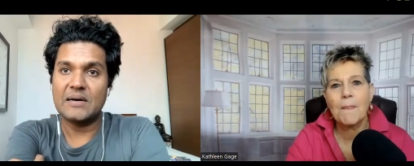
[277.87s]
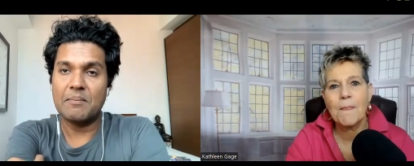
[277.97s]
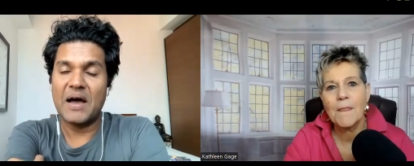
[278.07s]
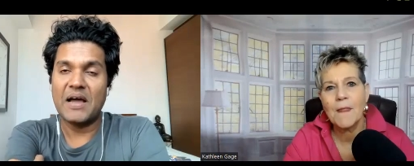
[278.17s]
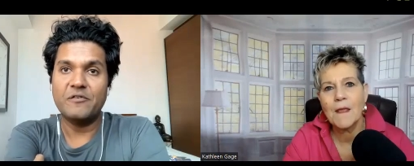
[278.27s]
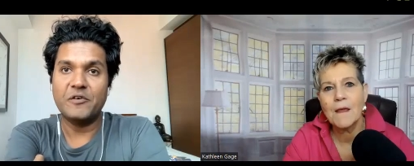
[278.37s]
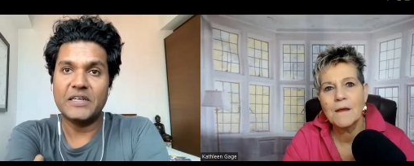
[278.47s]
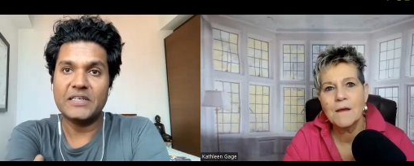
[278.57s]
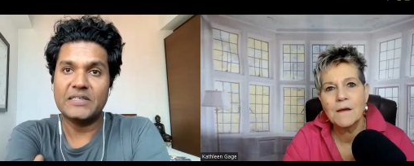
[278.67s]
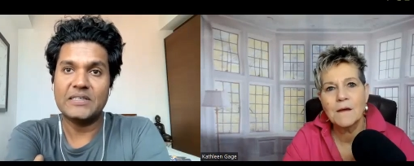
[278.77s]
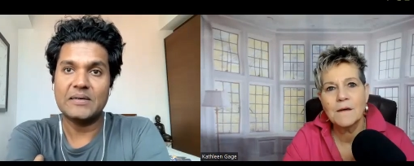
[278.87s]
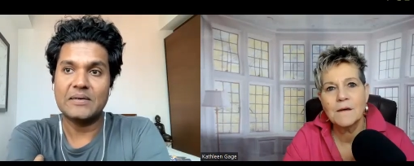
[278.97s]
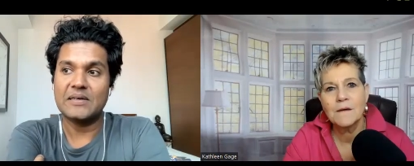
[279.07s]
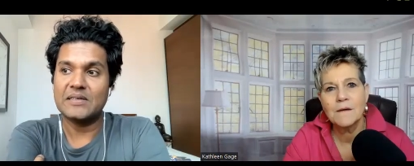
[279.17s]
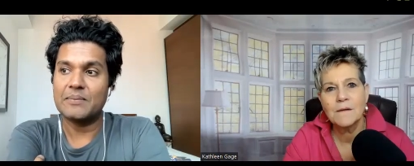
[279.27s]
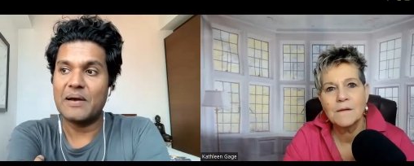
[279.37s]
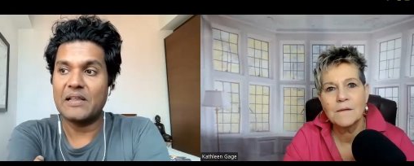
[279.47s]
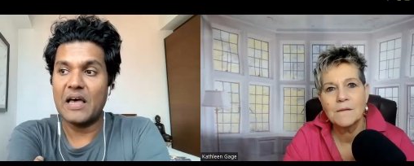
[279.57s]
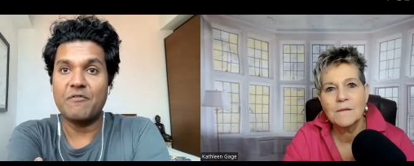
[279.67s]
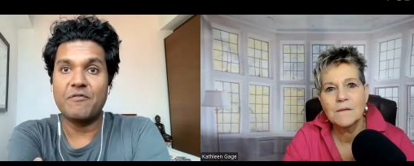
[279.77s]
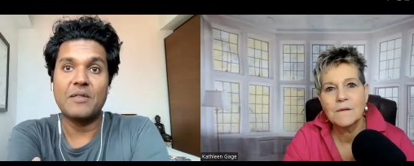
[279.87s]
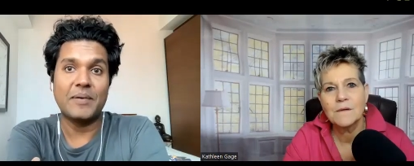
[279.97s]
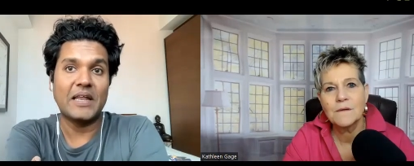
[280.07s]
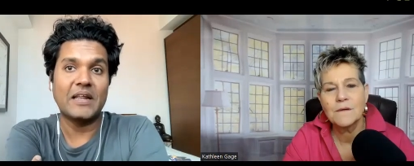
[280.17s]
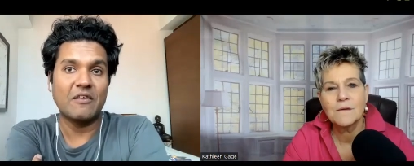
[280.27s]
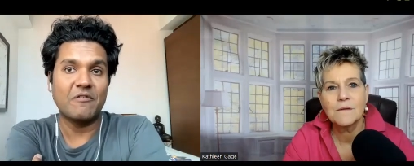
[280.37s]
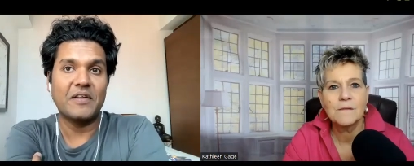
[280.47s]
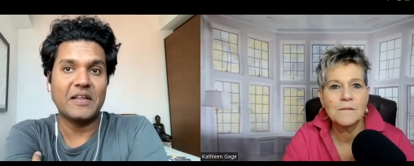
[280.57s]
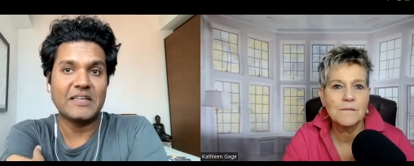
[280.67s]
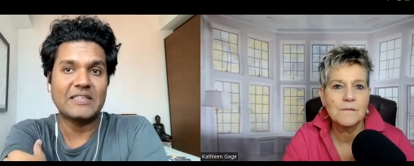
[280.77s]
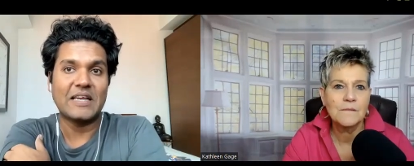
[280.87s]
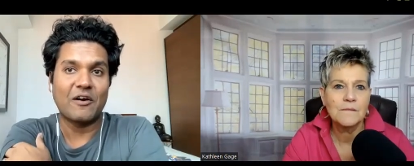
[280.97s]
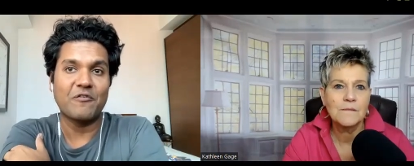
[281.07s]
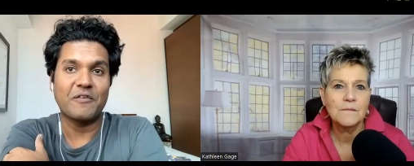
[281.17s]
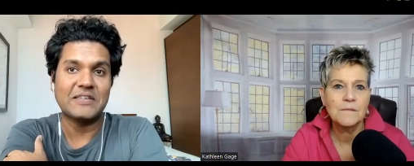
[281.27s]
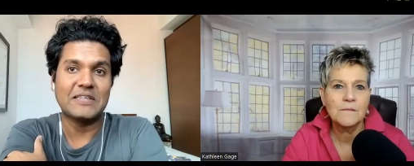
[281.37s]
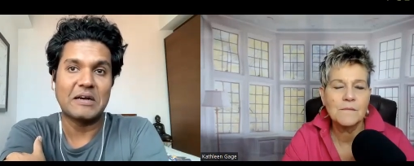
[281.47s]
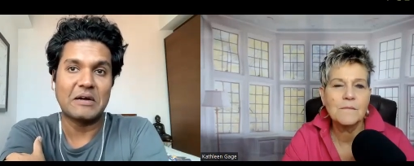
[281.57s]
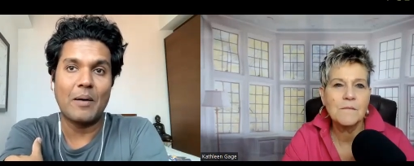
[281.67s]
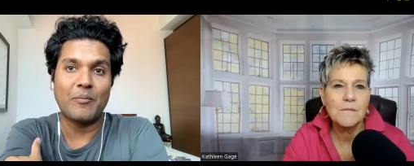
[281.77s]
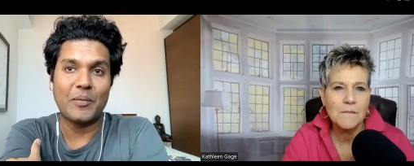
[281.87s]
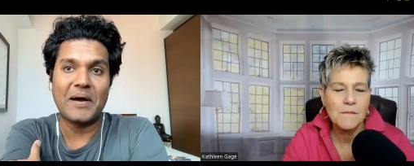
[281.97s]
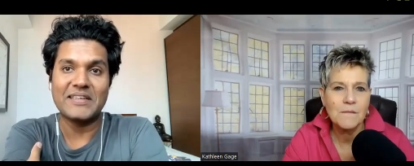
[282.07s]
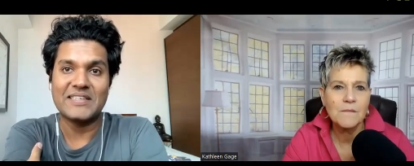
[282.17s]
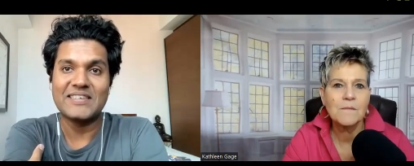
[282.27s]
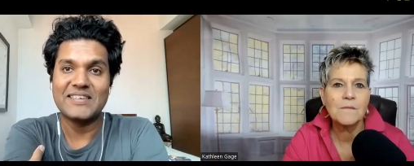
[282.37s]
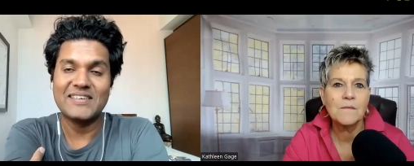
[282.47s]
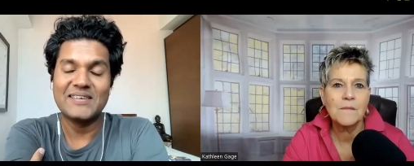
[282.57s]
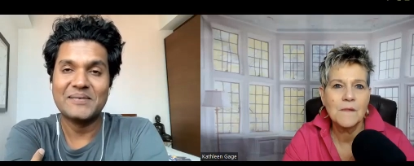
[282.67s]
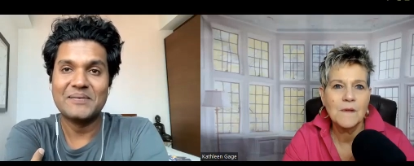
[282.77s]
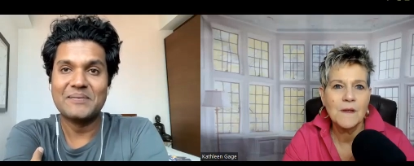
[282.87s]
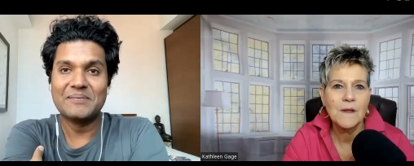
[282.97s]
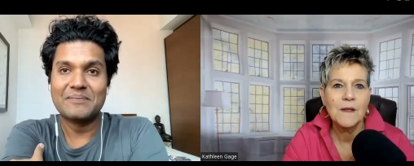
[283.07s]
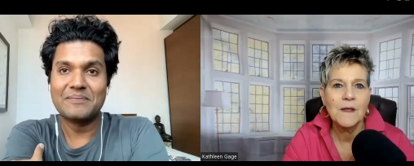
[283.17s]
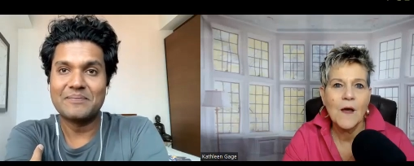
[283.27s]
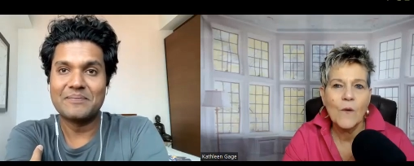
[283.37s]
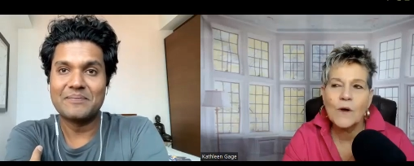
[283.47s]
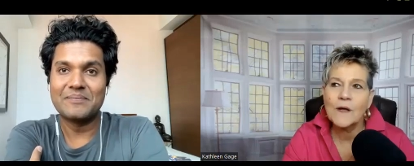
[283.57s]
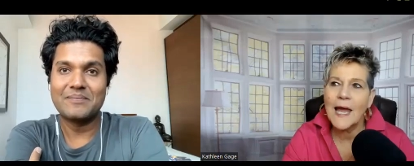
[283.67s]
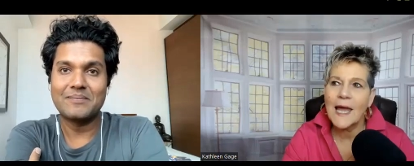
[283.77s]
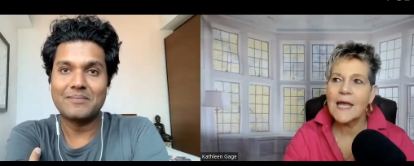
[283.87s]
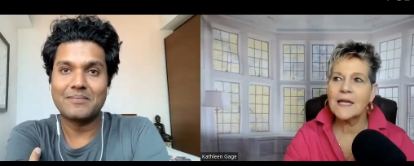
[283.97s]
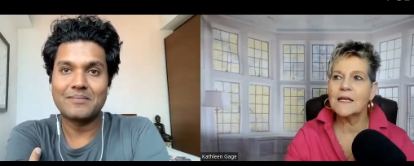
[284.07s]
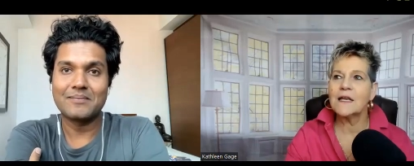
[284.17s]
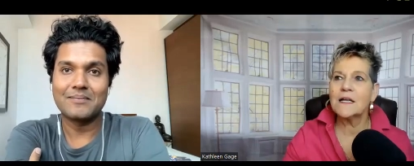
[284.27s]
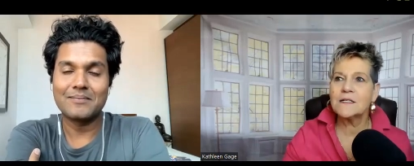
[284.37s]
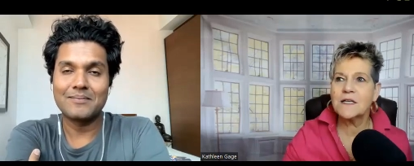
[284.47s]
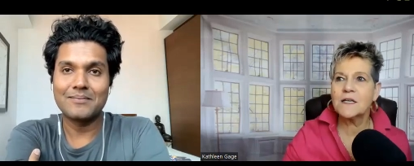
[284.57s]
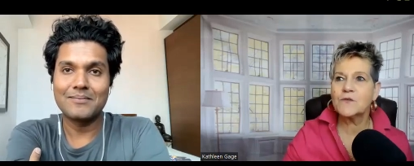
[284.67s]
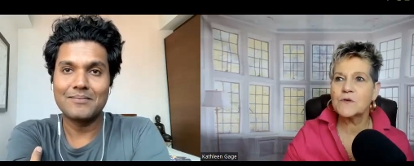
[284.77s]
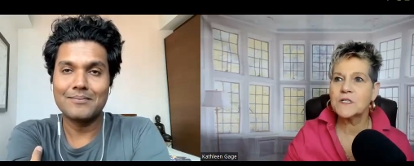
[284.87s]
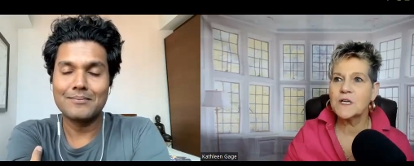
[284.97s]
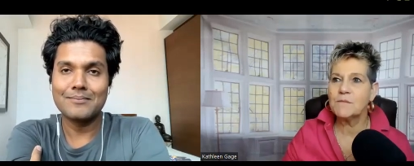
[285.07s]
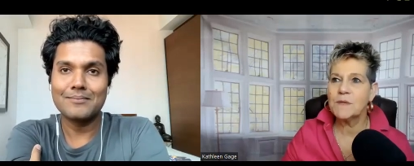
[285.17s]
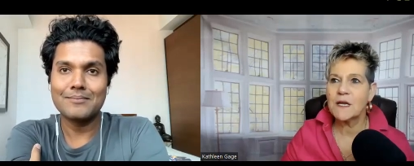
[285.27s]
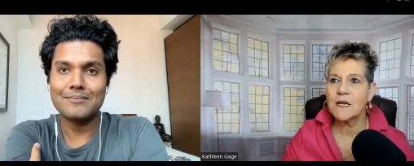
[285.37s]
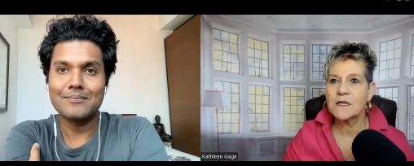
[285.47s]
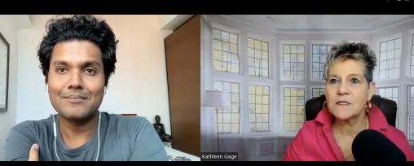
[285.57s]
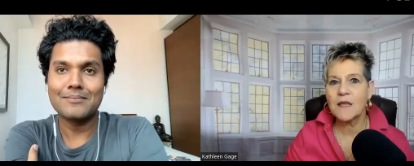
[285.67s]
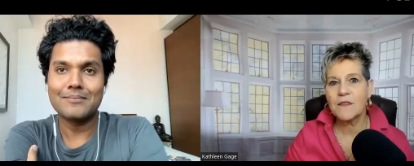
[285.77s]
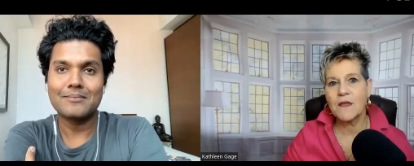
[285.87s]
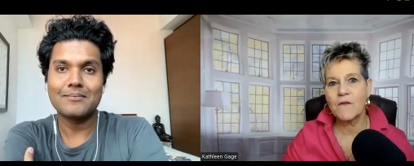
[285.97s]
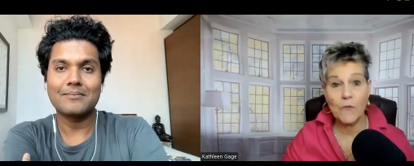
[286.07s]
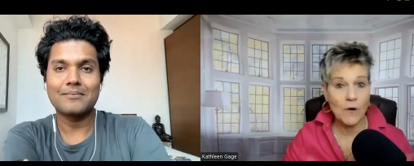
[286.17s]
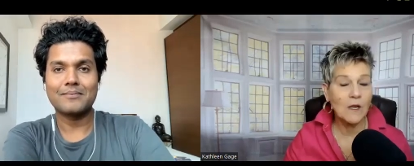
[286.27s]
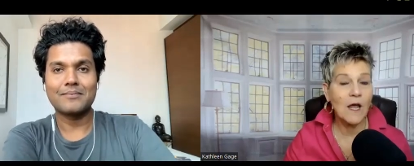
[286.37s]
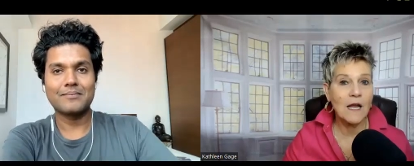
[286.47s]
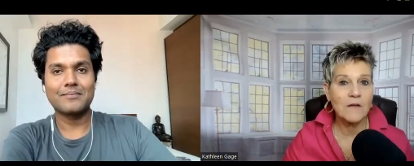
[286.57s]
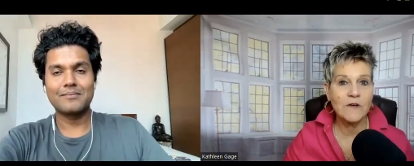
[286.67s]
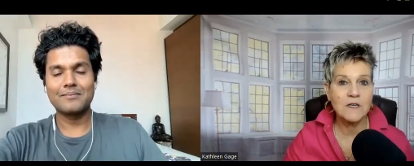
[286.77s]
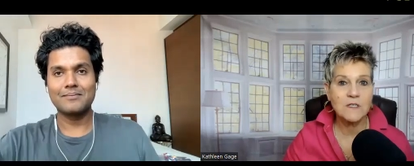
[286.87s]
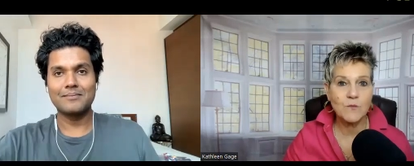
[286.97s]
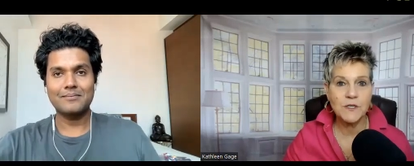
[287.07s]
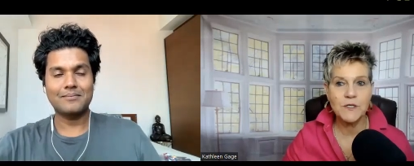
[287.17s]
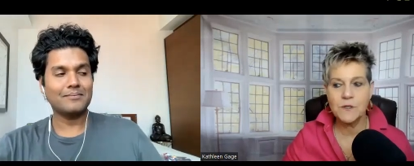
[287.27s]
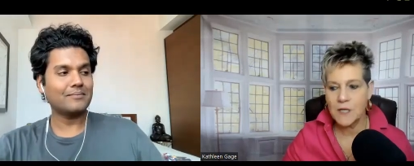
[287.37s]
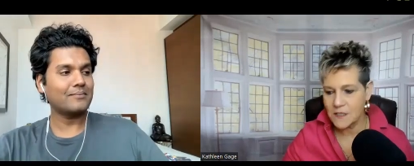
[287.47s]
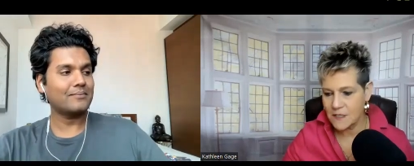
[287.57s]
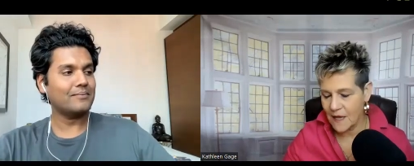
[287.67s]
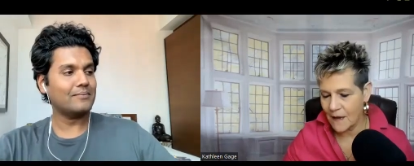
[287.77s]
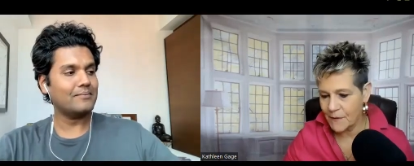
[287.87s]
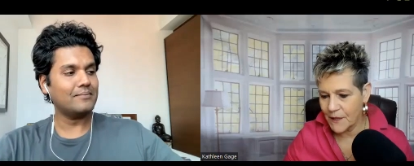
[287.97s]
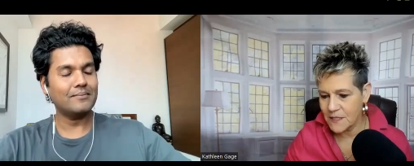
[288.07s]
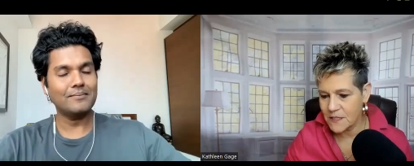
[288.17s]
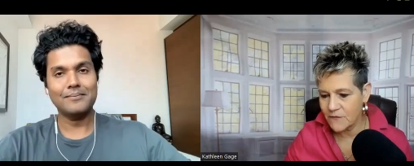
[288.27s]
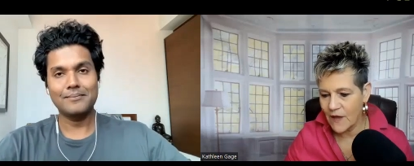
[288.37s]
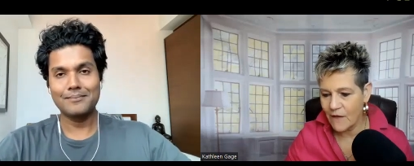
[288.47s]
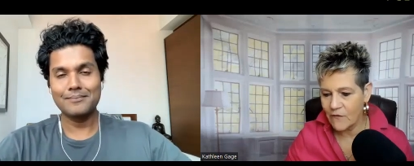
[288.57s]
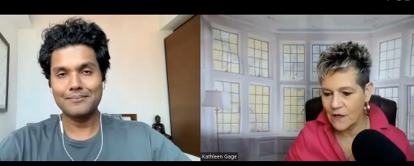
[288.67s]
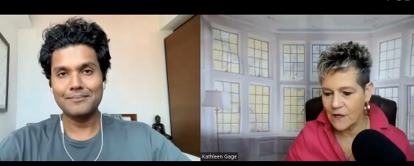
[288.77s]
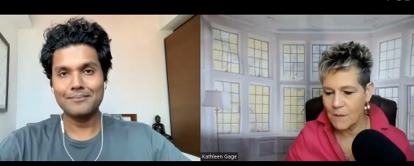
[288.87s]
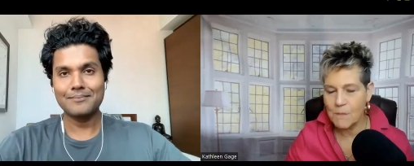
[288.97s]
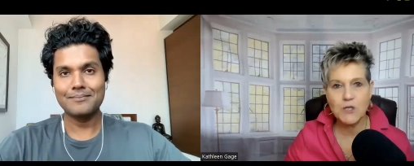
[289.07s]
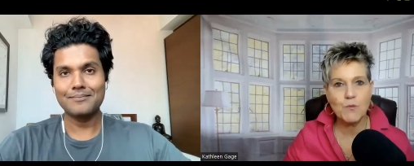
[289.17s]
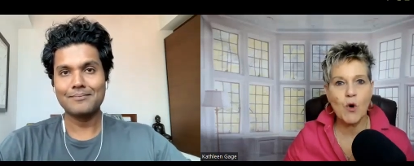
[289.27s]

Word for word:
Speaker 1: mindfulness to to my life. In the beginning, it felt like a sacrifice and a mm-hmm. compromise. Mm-hmm.
Speaker 2: Well, and it's interesting because I think for a lot of us, we do get to that place of having much